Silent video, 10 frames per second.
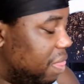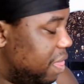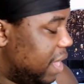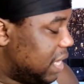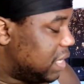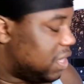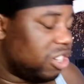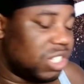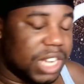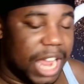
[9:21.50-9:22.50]

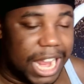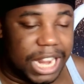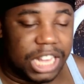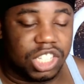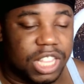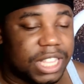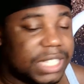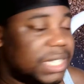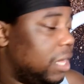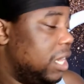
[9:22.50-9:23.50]
There's an 8-inch that they
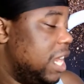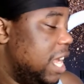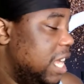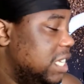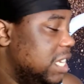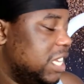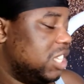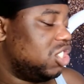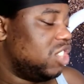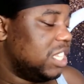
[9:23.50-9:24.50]
sell and an
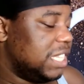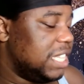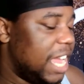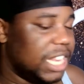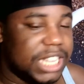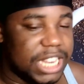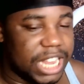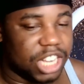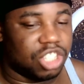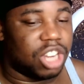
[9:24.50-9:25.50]
18-inch. This is the
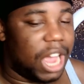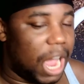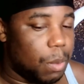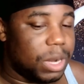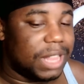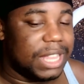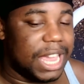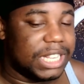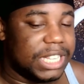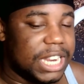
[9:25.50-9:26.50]
18-inch. I would get the
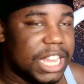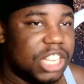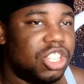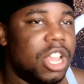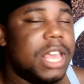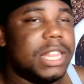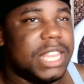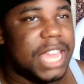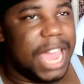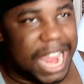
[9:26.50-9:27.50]
18-inch.
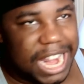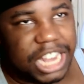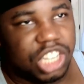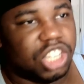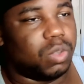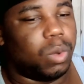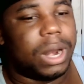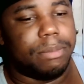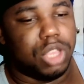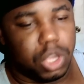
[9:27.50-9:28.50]
The 8-inch is what
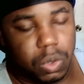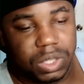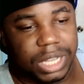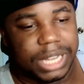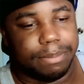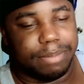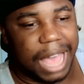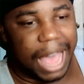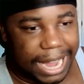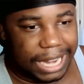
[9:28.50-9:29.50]
I'm using
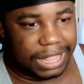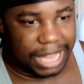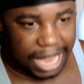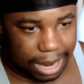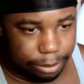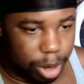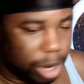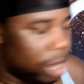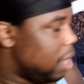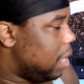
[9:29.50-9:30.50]
behind the
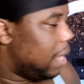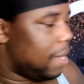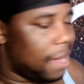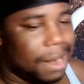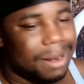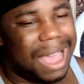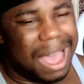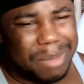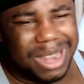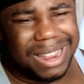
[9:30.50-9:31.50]
camera. And,
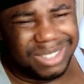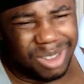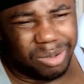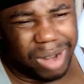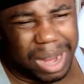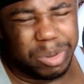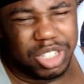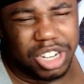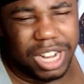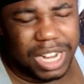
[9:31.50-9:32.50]
I mean, it's all right,
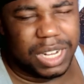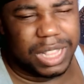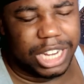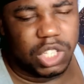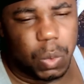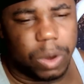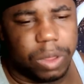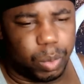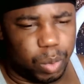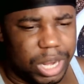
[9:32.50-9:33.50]
but you're going to need, like, two or
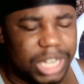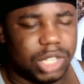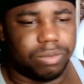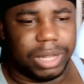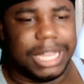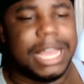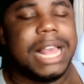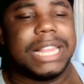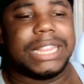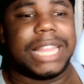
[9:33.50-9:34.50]
three to really
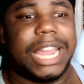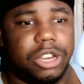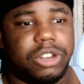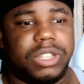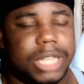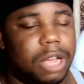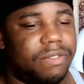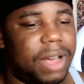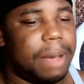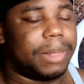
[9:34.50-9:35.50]
light
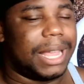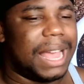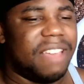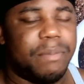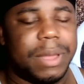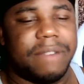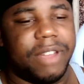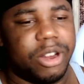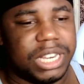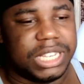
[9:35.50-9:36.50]
yourself up. Like, I've been
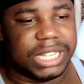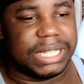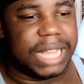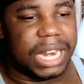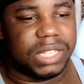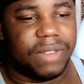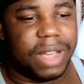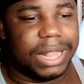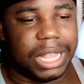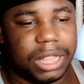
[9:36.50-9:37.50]
very
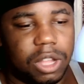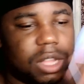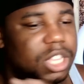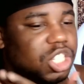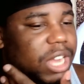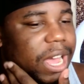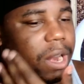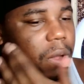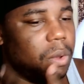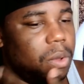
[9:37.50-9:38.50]
dissatisfied. Like, look at the
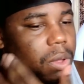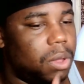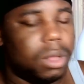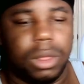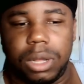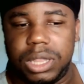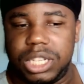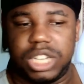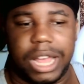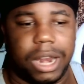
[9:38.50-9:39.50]
shadow. Look at the
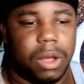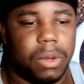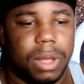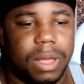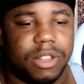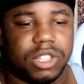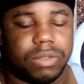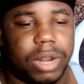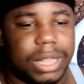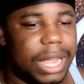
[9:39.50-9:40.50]
shadow. And there's a
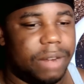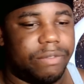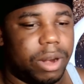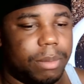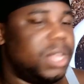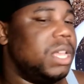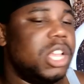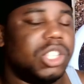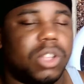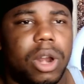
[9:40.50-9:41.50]
ring light in front of me.
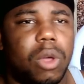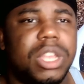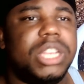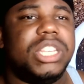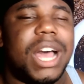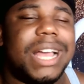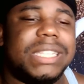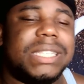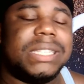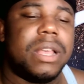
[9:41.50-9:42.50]
So it only
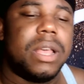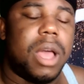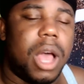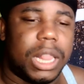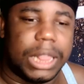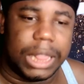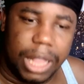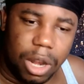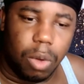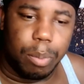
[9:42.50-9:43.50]
does a
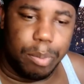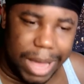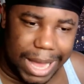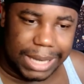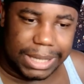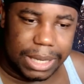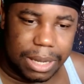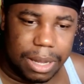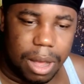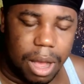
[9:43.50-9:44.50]
little bit
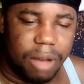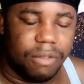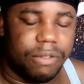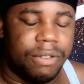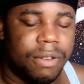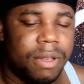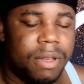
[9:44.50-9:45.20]
of